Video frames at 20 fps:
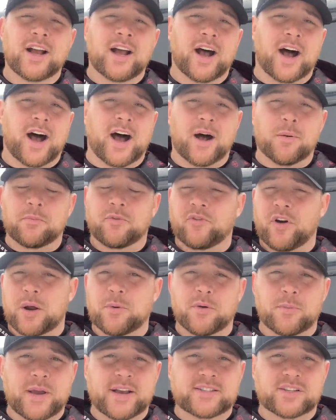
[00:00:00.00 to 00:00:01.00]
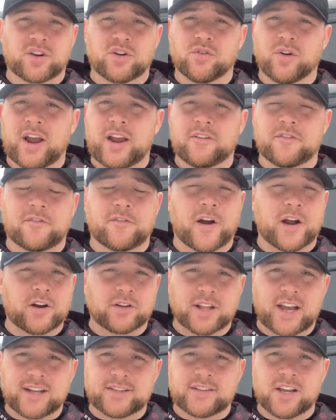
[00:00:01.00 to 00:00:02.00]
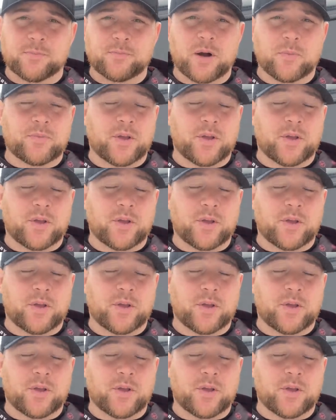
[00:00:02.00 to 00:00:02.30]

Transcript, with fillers: Um, Frabill makes a great firelight tip up